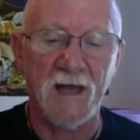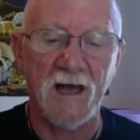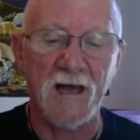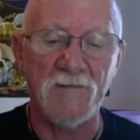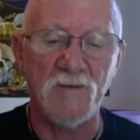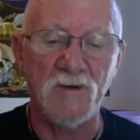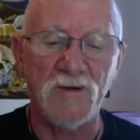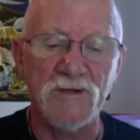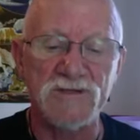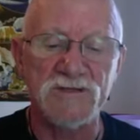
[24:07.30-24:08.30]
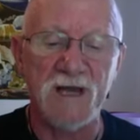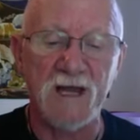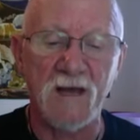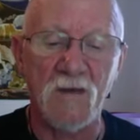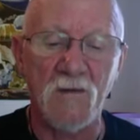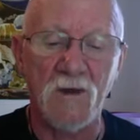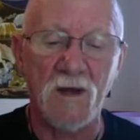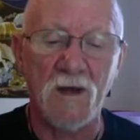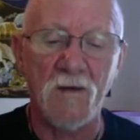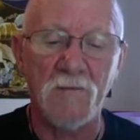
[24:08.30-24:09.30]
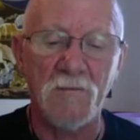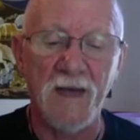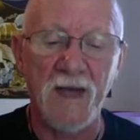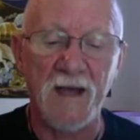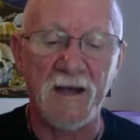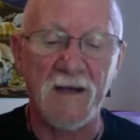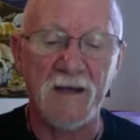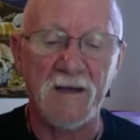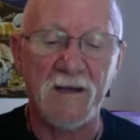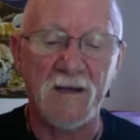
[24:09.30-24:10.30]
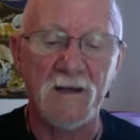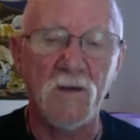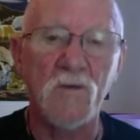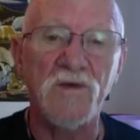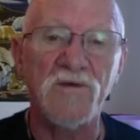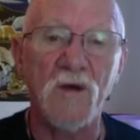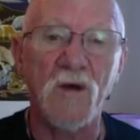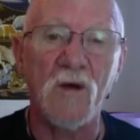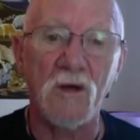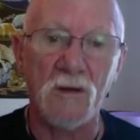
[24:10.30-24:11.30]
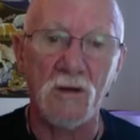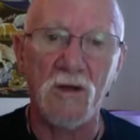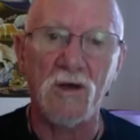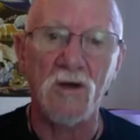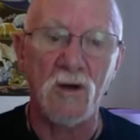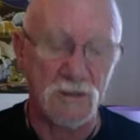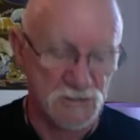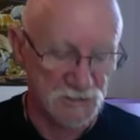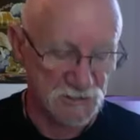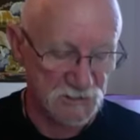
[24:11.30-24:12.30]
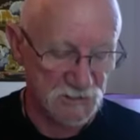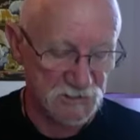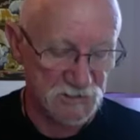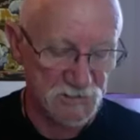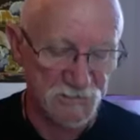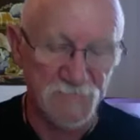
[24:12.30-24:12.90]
I merge now back with all consciousness.